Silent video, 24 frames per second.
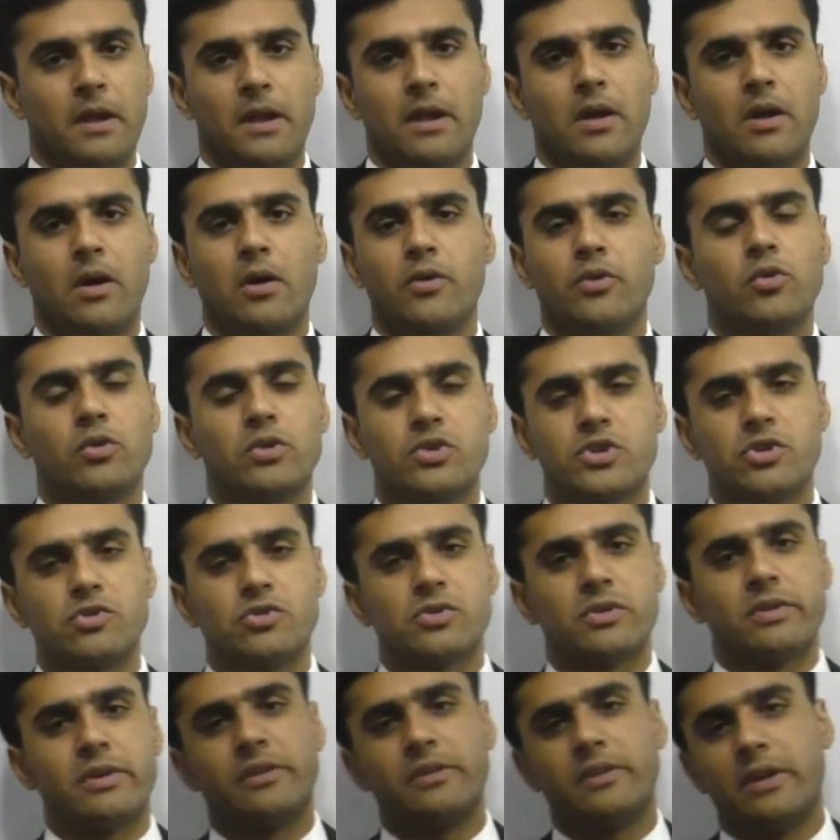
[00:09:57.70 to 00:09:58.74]
or your
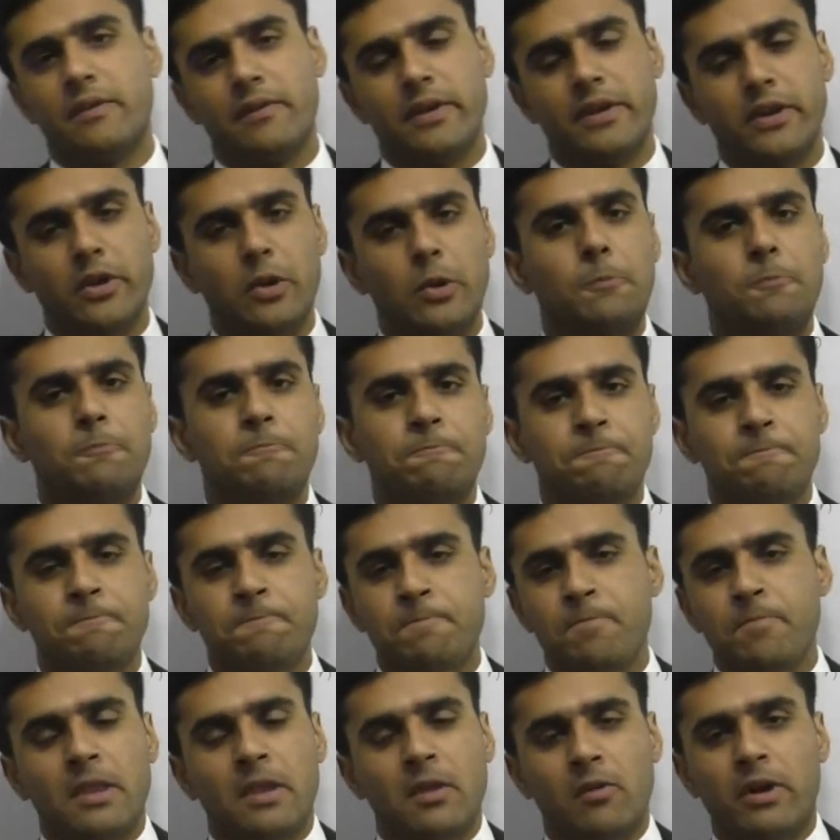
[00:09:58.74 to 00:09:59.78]
tutor has given you.
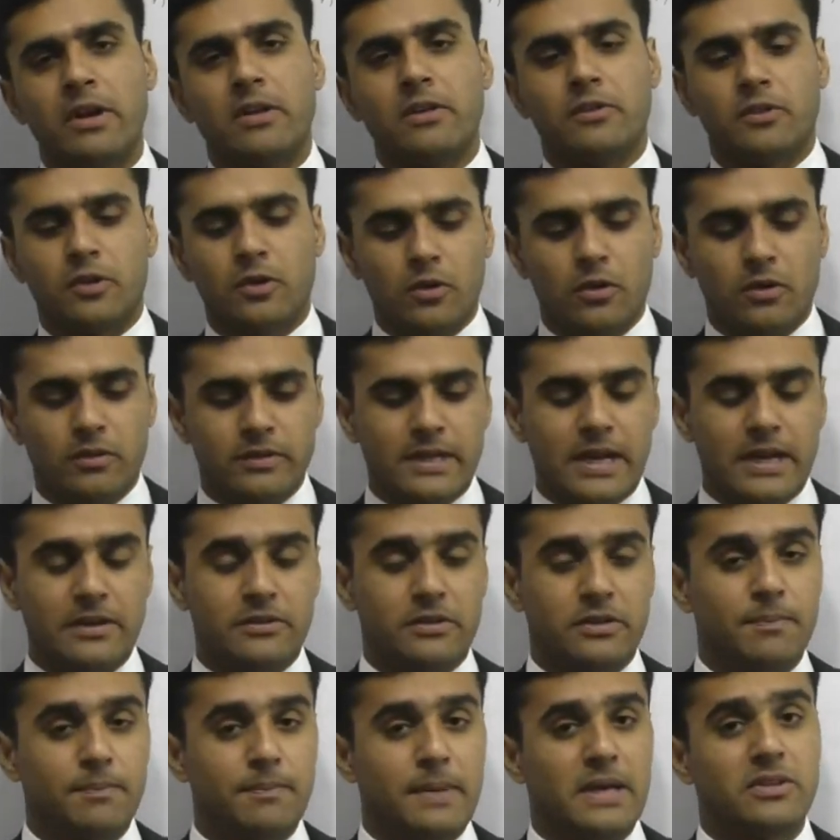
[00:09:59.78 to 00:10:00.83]
Right, so
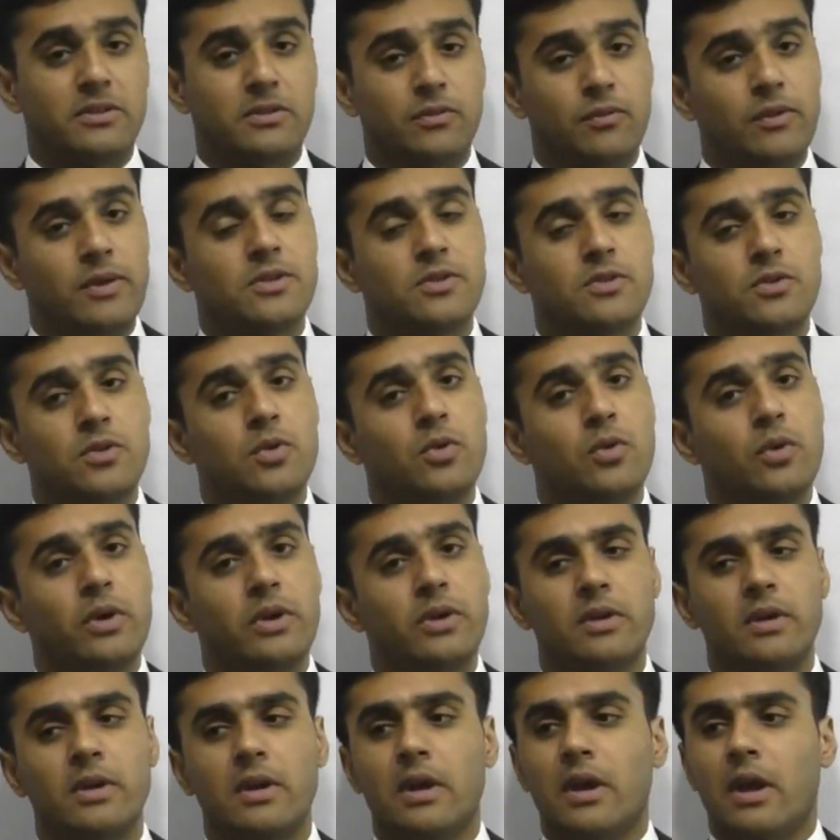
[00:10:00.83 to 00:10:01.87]
that's the best way to do
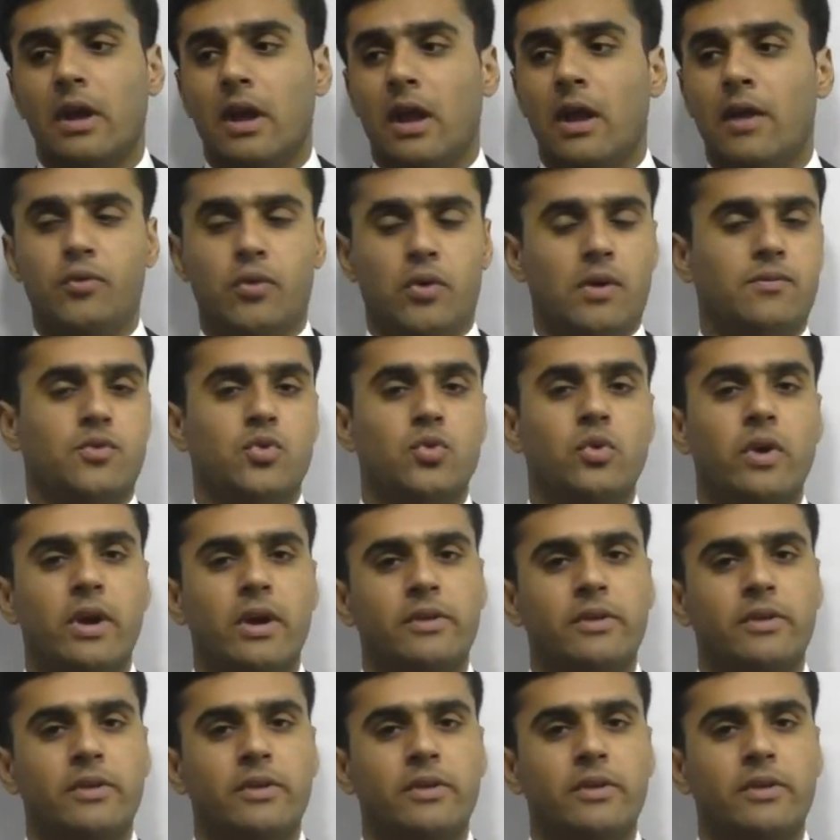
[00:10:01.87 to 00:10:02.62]
it. If you have